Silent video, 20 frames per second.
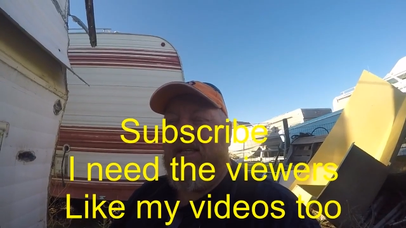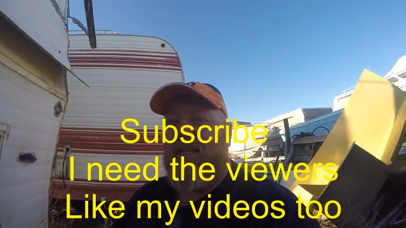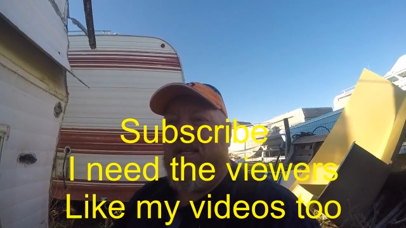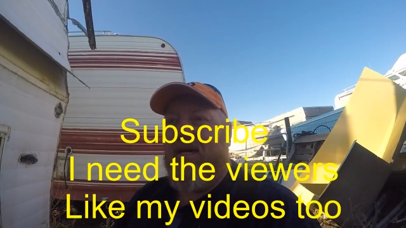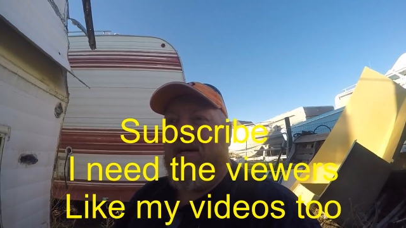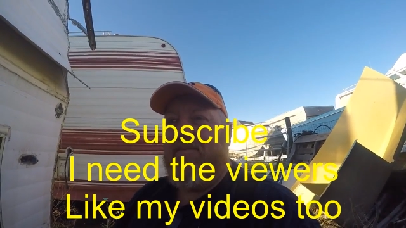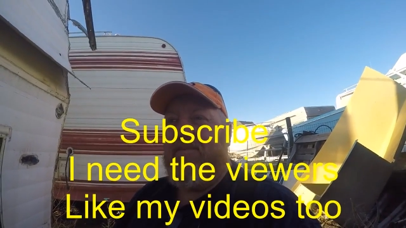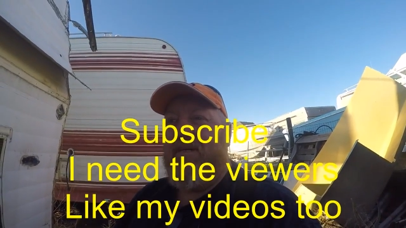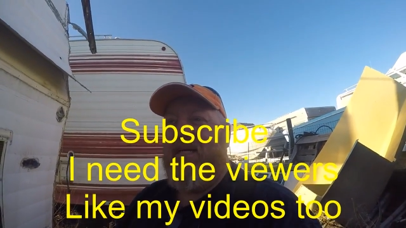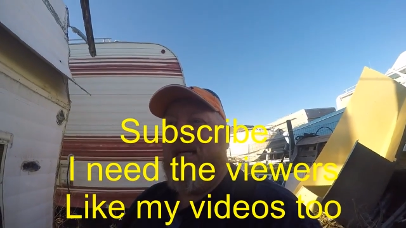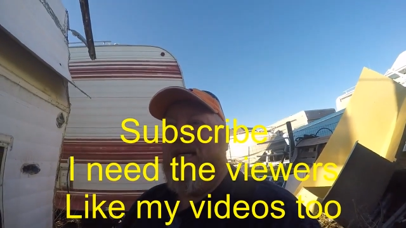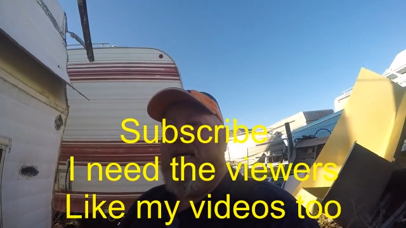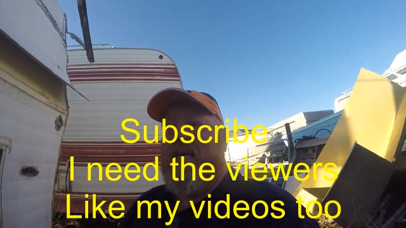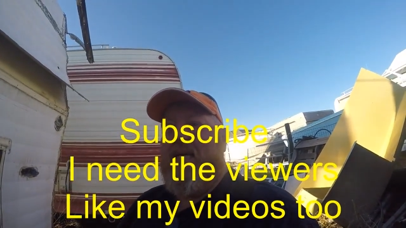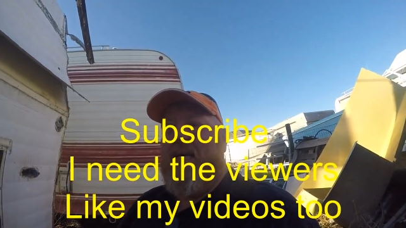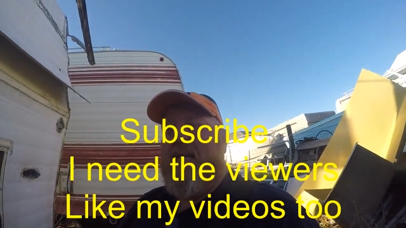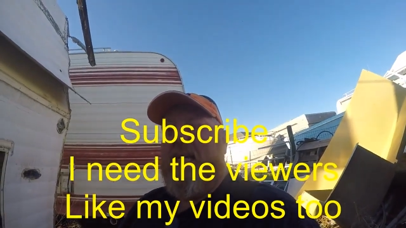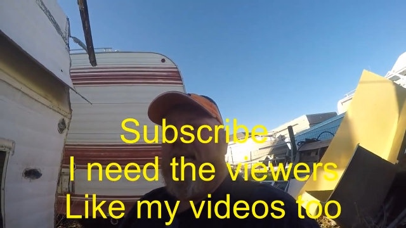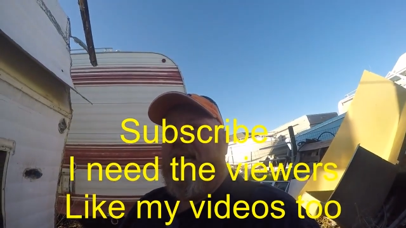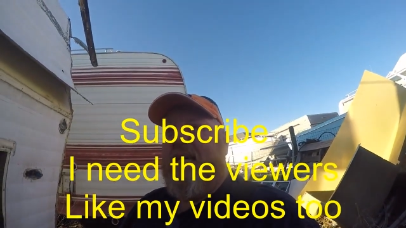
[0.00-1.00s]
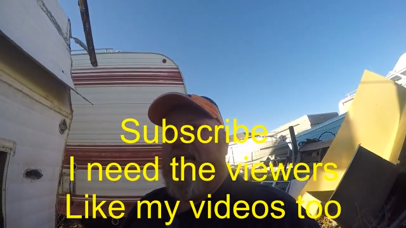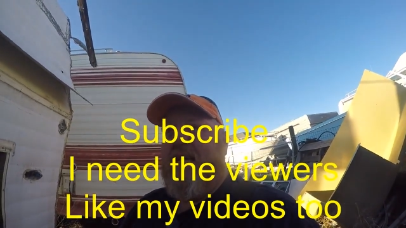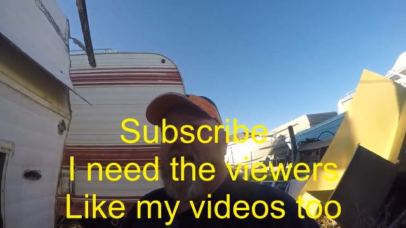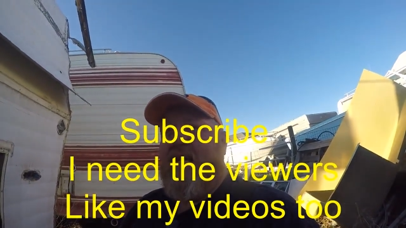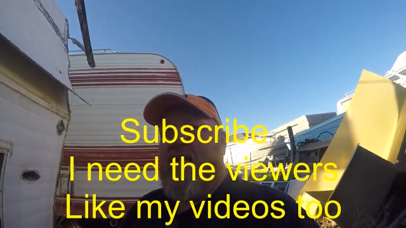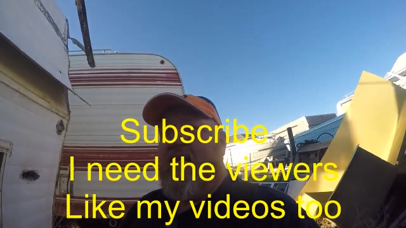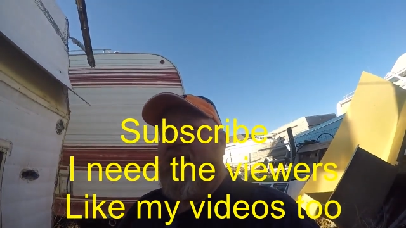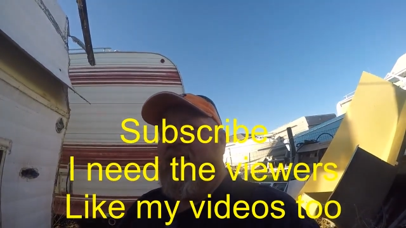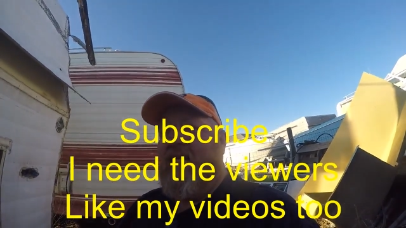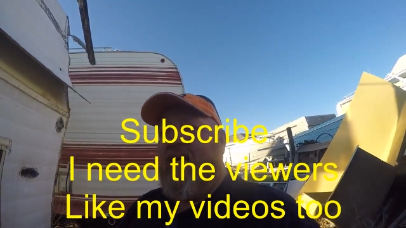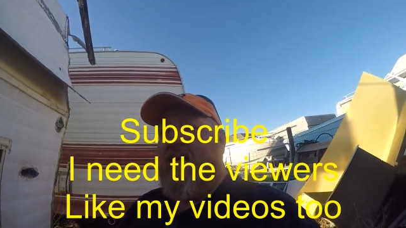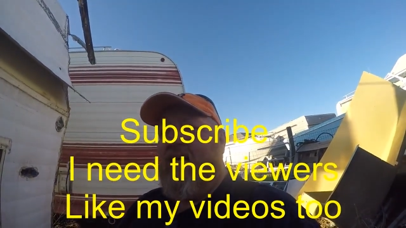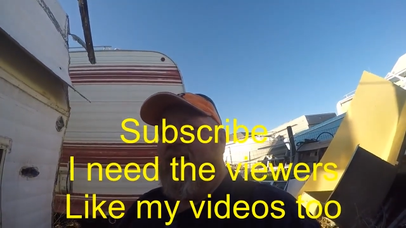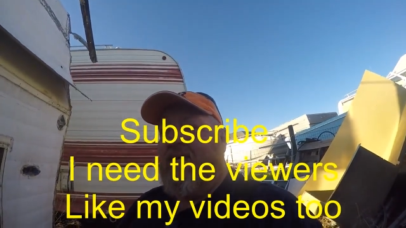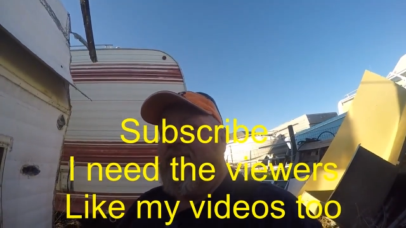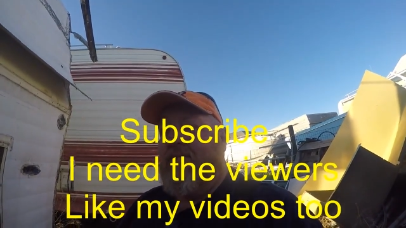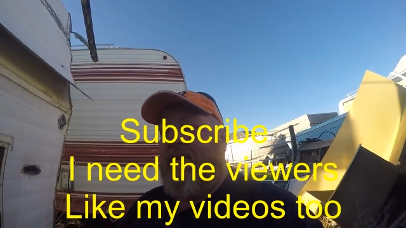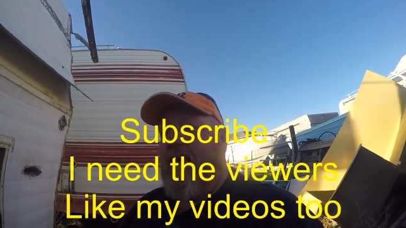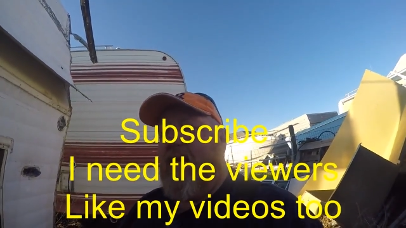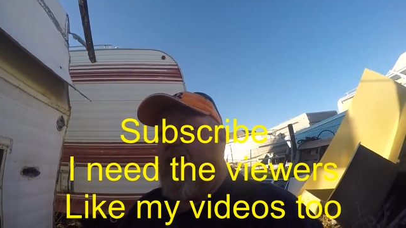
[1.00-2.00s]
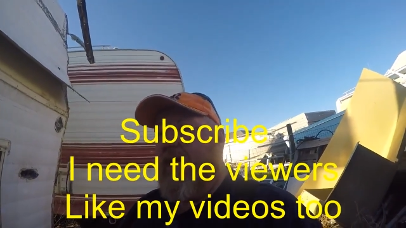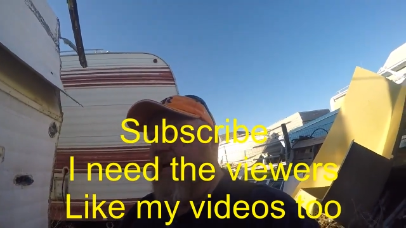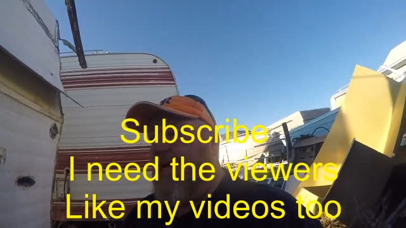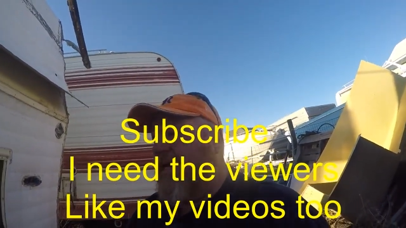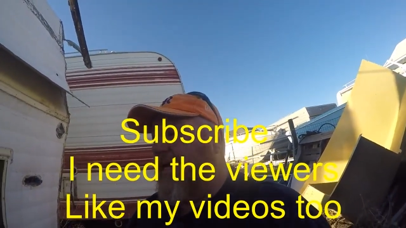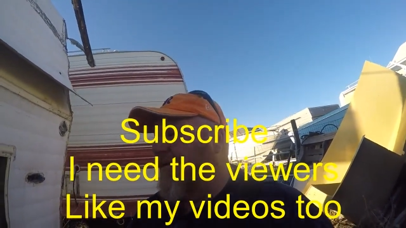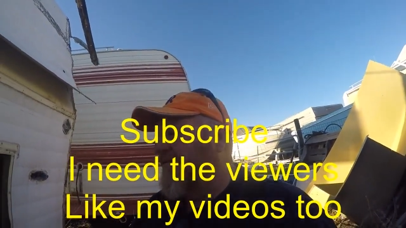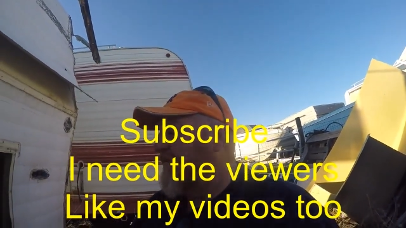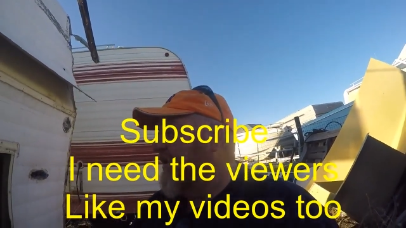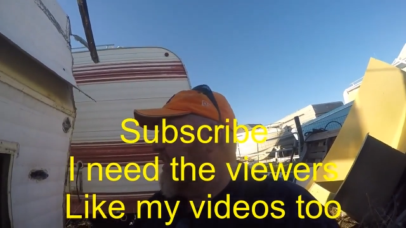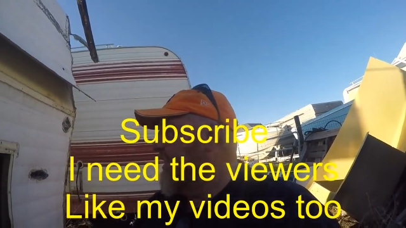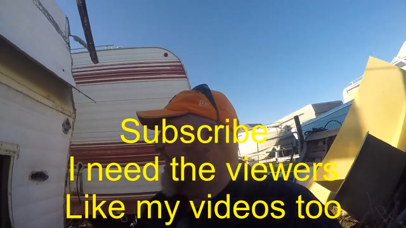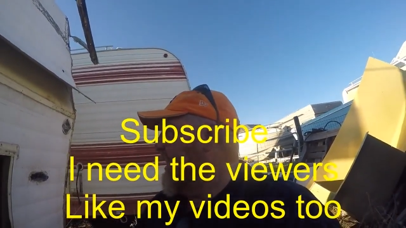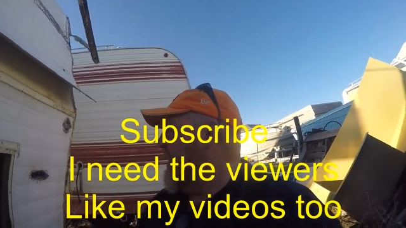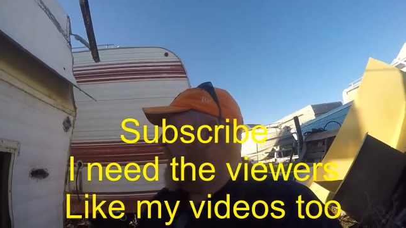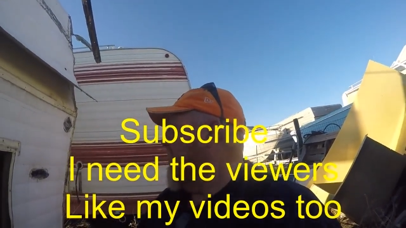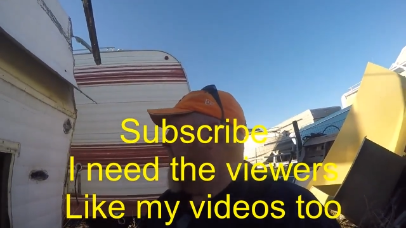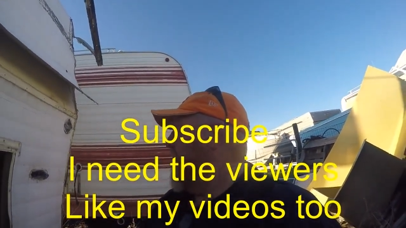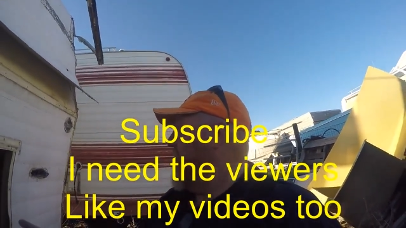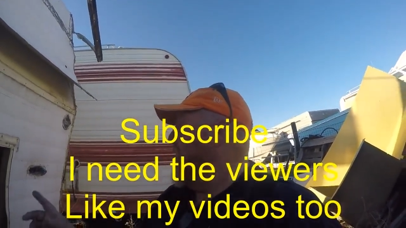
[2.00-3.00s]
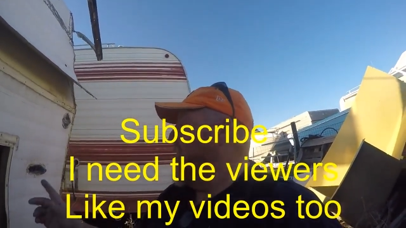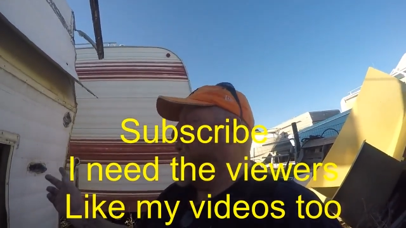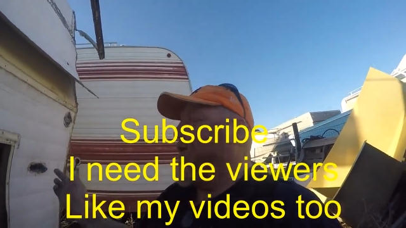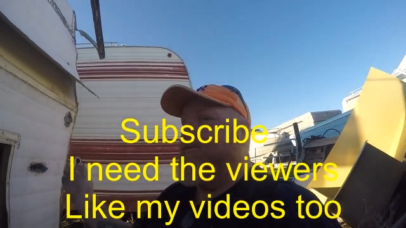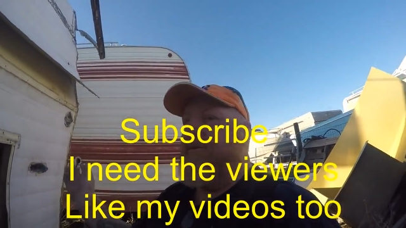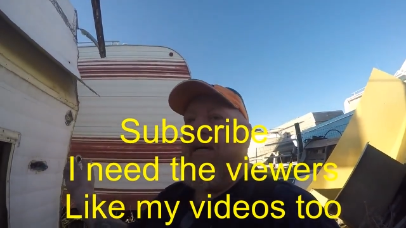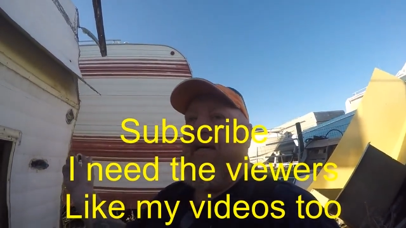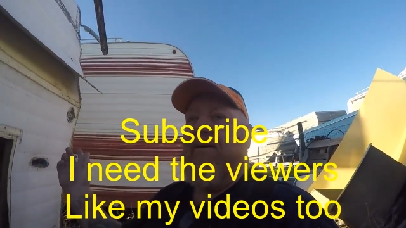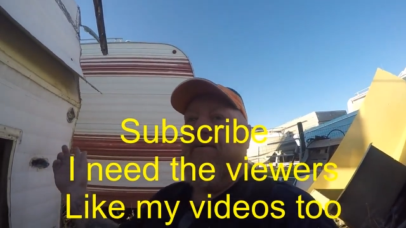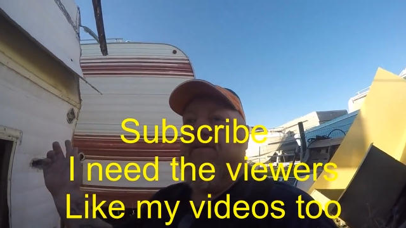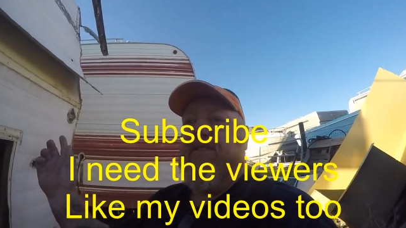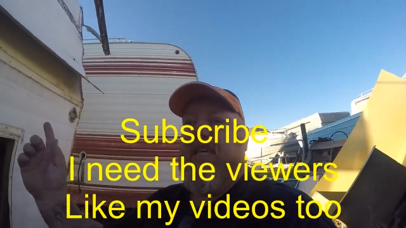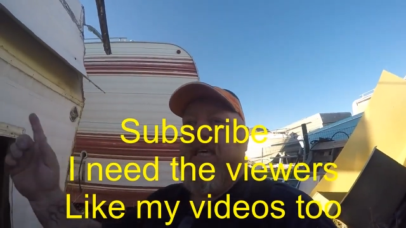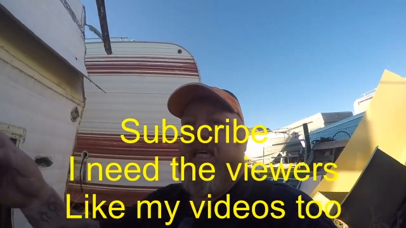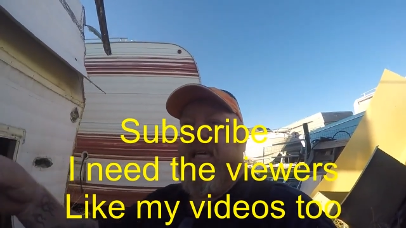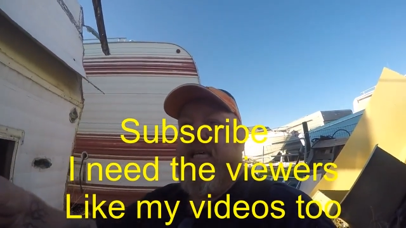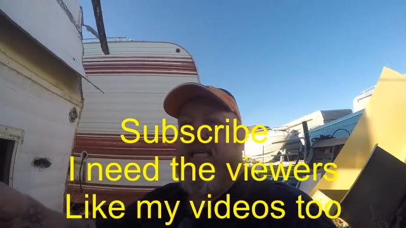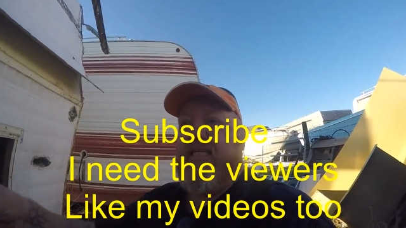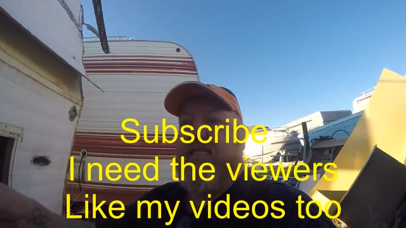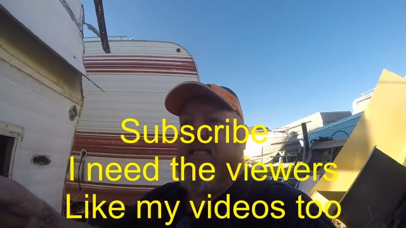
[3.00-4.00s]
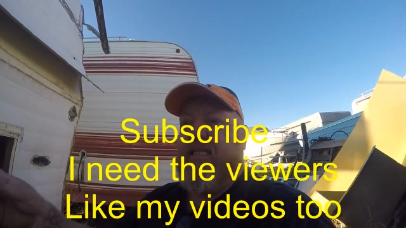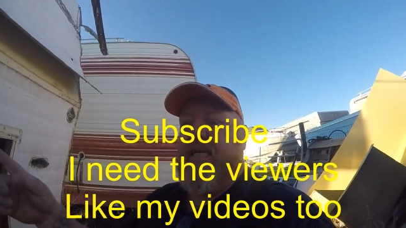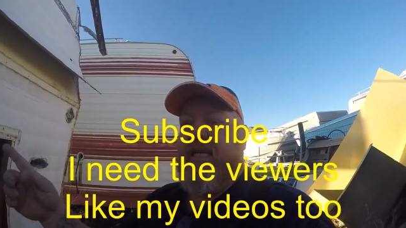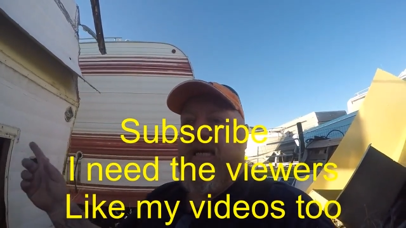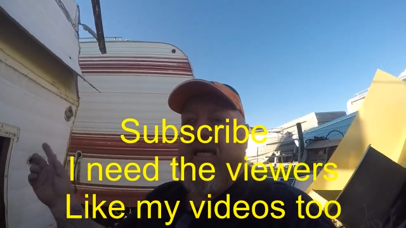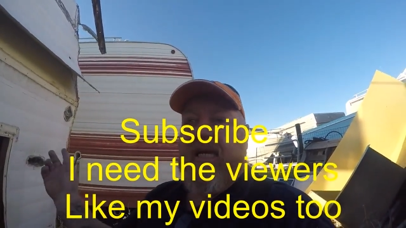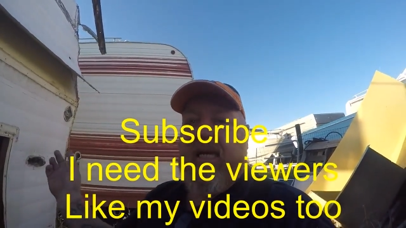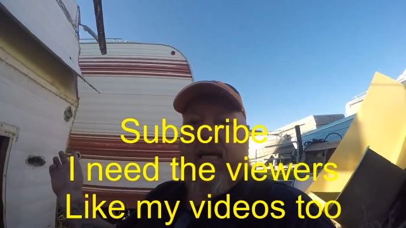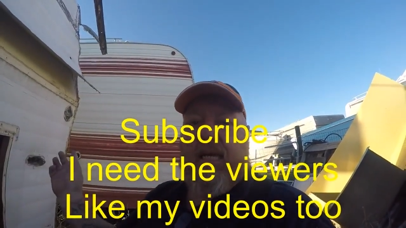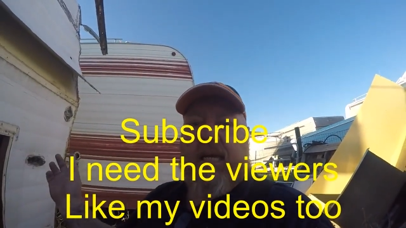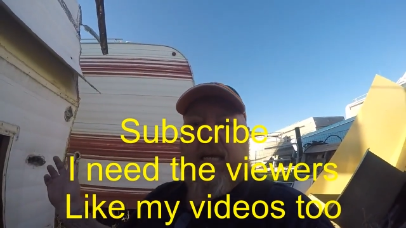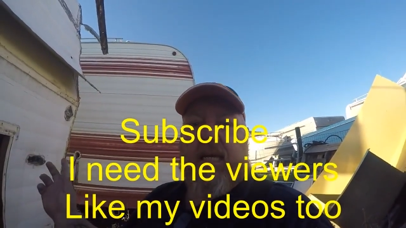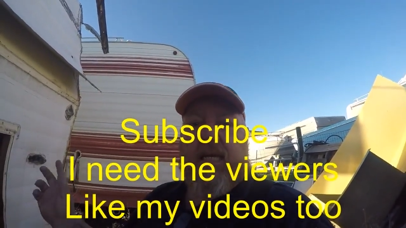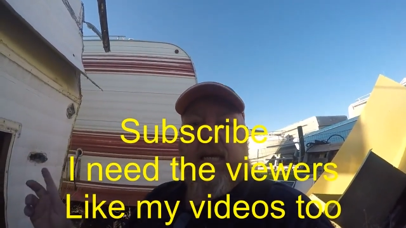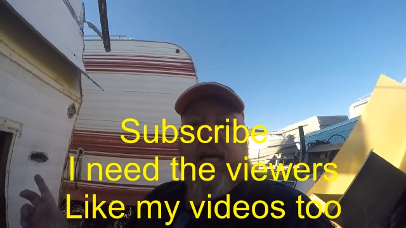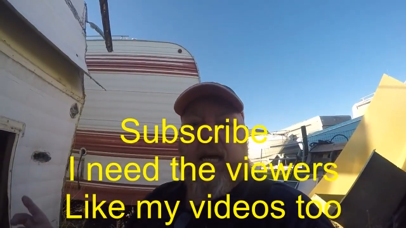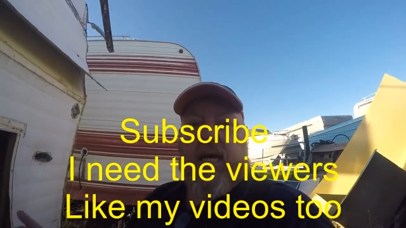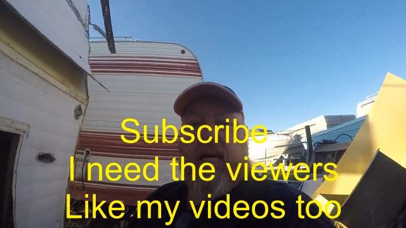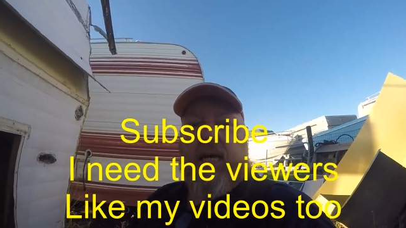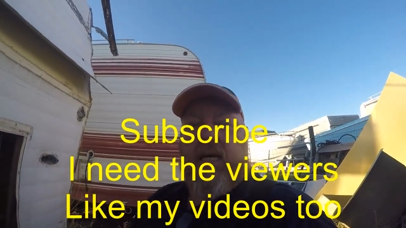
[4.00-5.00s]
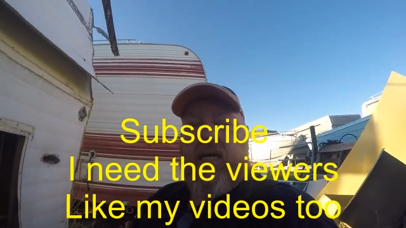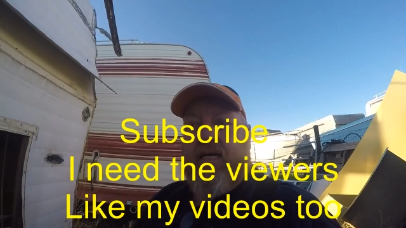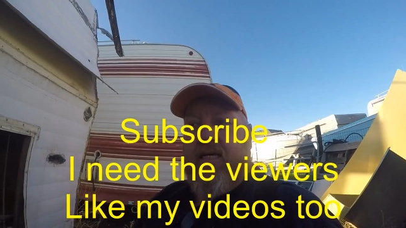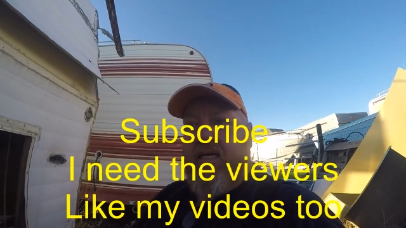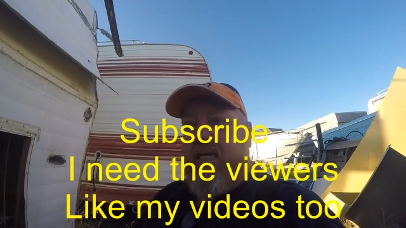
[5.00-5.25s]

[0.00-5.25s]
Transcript: No face is visible, so there are no lips to read.